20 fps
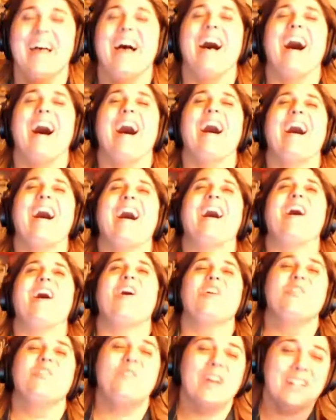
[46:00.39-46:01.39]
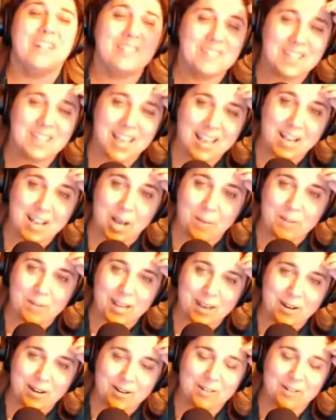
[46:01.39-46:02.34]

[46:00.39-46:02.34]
On a Wednesday, coming out on a